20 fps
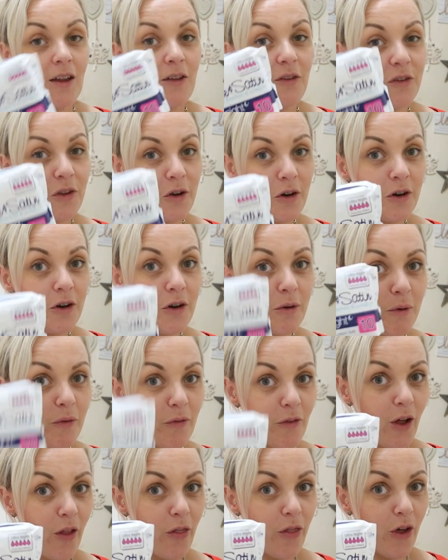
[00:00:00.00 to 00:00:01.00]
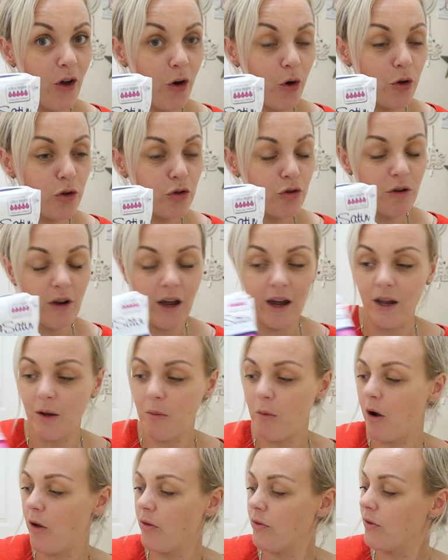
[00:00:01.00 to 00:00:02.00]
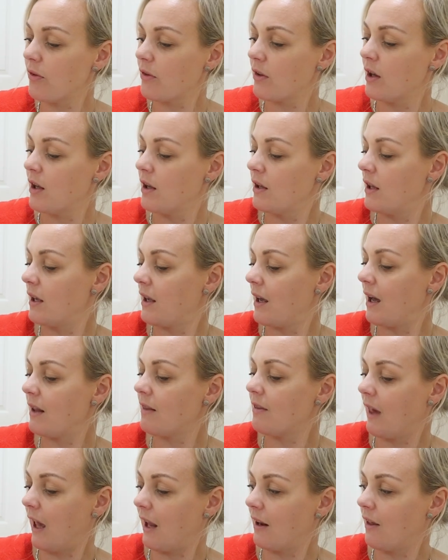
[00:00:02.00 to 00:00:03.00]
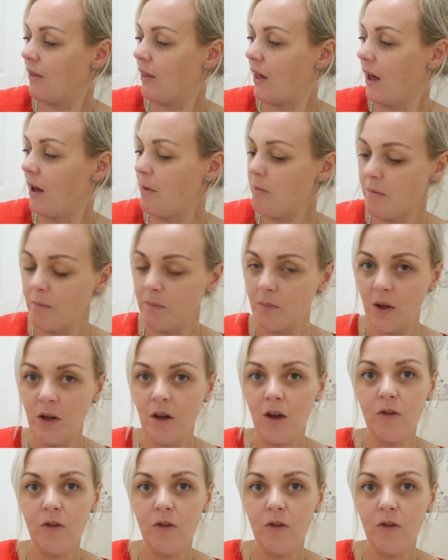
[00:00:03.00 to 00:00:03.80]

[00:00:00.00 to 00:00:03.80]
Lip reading: So we've got the ultra night ones. You get 10 of them.